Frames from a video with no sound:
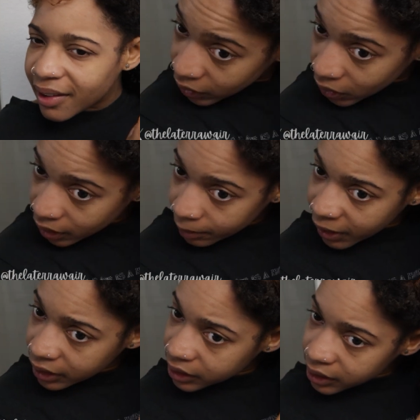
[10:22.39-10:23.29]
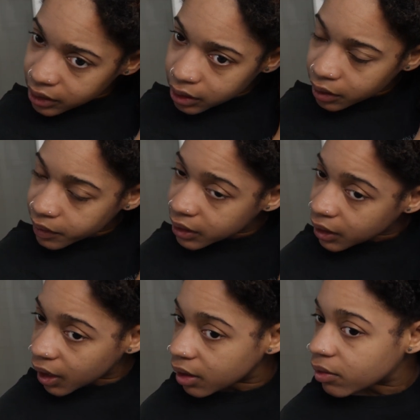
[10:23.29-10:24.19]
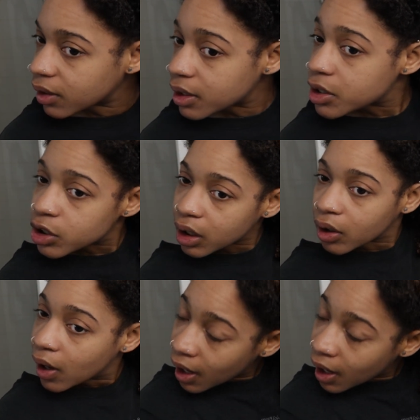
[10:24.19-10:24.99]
Y'all, I'm actually so excited for this gel.